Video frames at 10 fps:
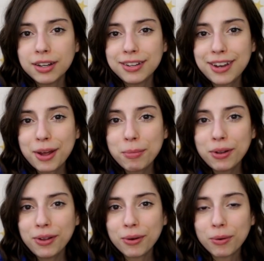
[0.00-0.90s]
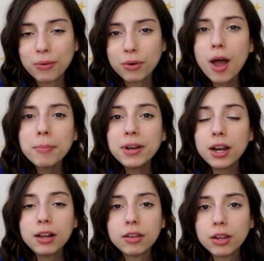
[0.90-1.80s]
down below. Comment
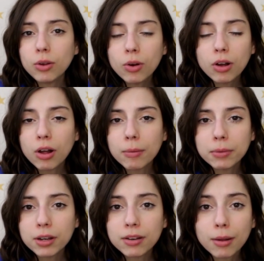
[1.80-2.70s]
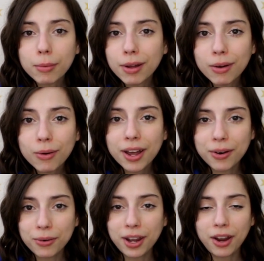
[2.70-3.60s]
anything. You can call me a dumb hoe. I
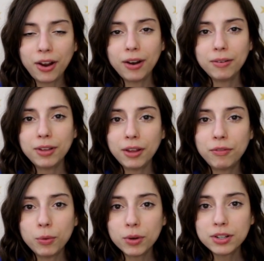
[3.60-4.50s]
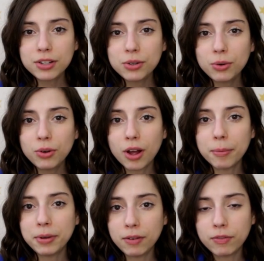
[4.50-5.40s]
don't care. If you want to,
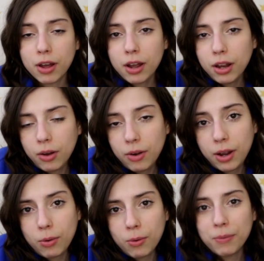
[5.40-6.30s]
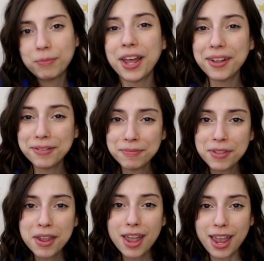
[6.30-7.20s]
comment. If not, okay, cool.
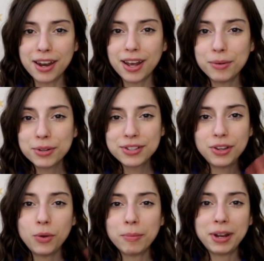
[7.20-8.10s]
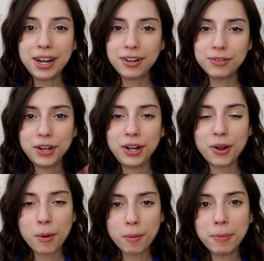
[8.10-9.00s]
And I will see you in my next
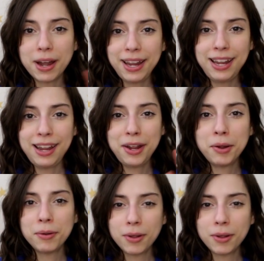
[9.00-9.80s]
video. Bye.